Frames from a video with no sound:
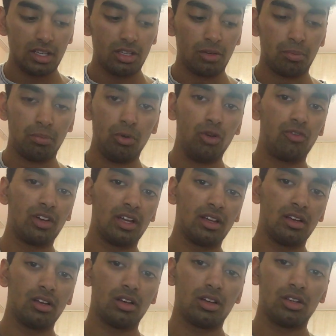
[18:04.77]
You're
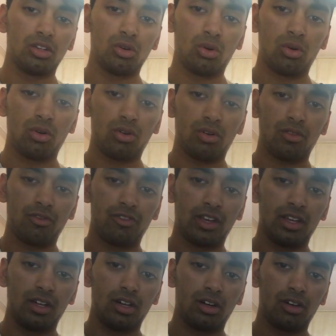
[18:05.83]
moving your
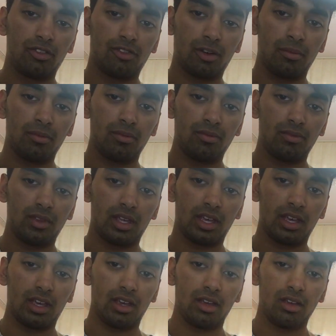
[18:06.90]
finger from
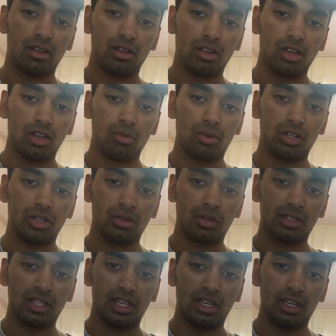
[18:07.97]
here when you're
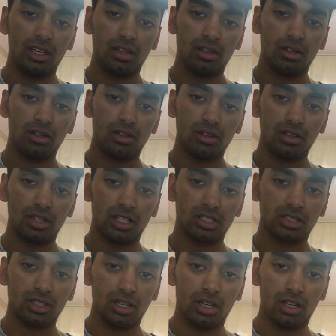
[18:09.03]
doing the E,
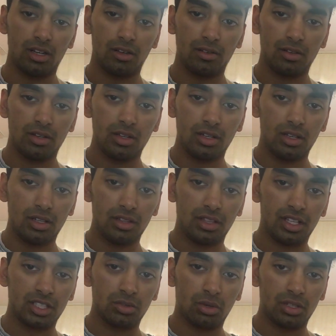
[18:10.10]
this
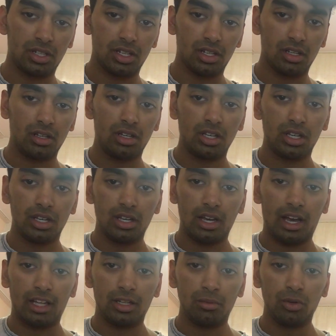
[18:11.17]
one here,
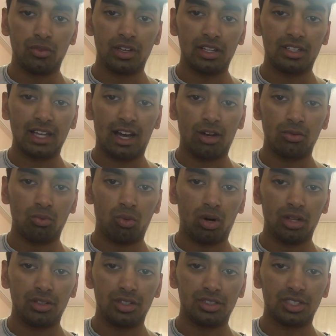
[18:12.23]
and you're moving it down
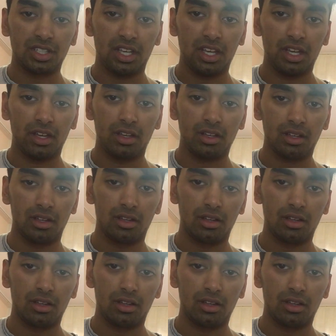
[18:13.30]
1 to here,